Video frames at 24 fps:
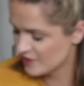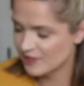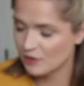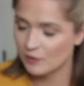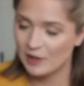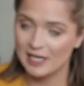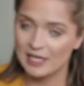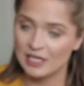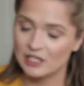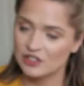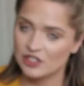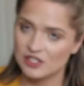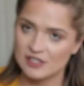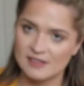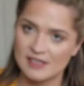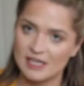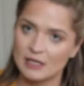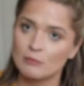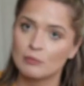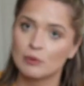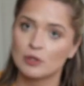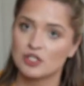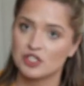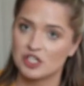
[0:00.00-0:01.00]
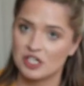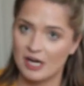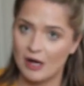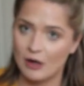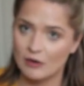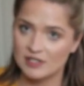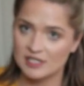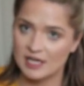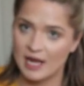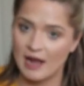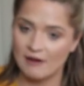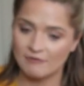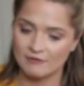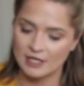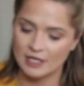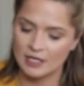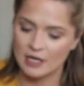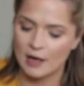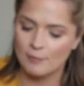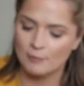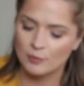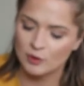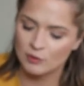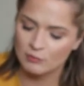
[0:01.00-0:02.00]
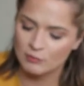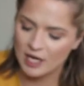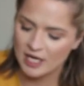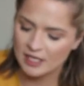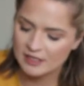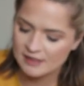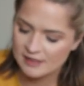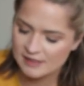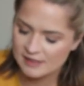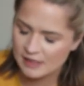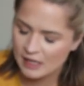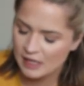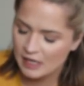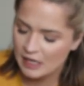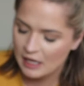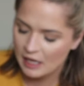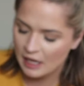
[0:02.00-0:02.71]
so I can just like push it out to every couple months.